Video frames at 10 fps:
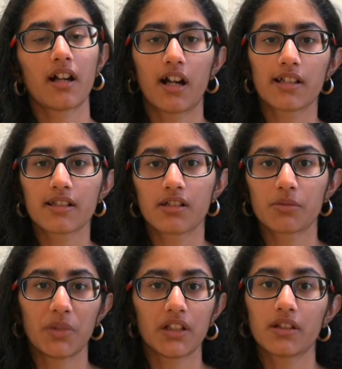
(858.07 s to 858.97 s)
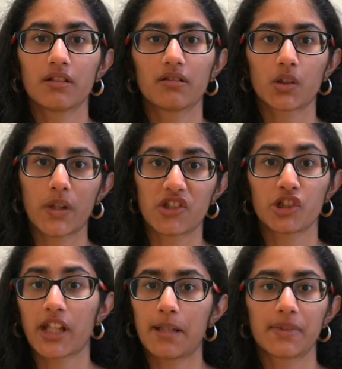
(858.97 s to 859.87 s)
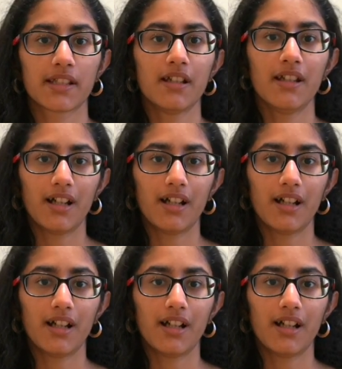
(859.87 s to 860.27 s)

ask repeated question types